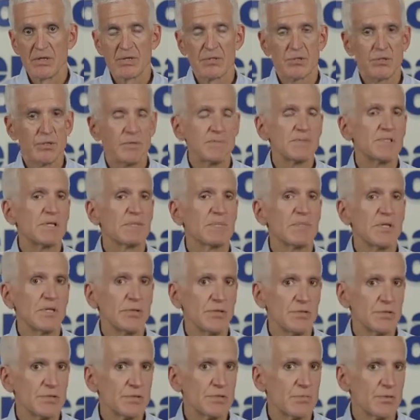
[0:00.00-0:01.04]
The tubes can be
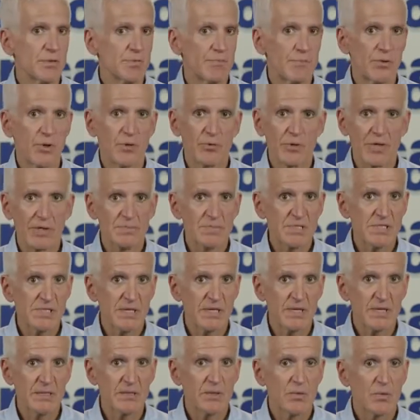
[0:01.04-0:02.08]
used with program
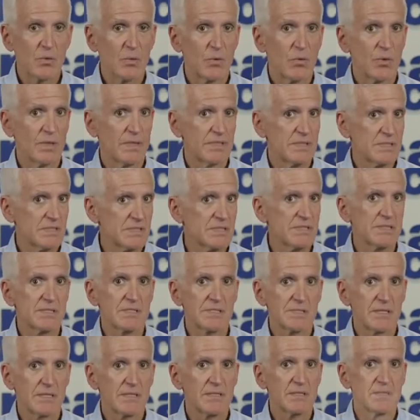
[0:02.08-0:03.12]
start or instant
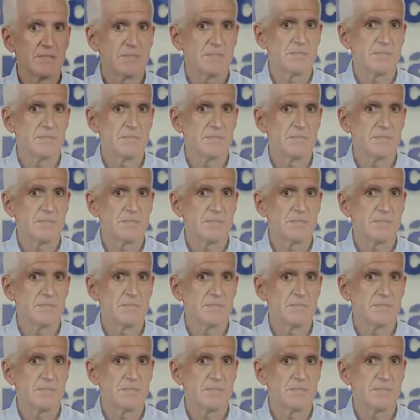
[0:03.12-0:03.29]
start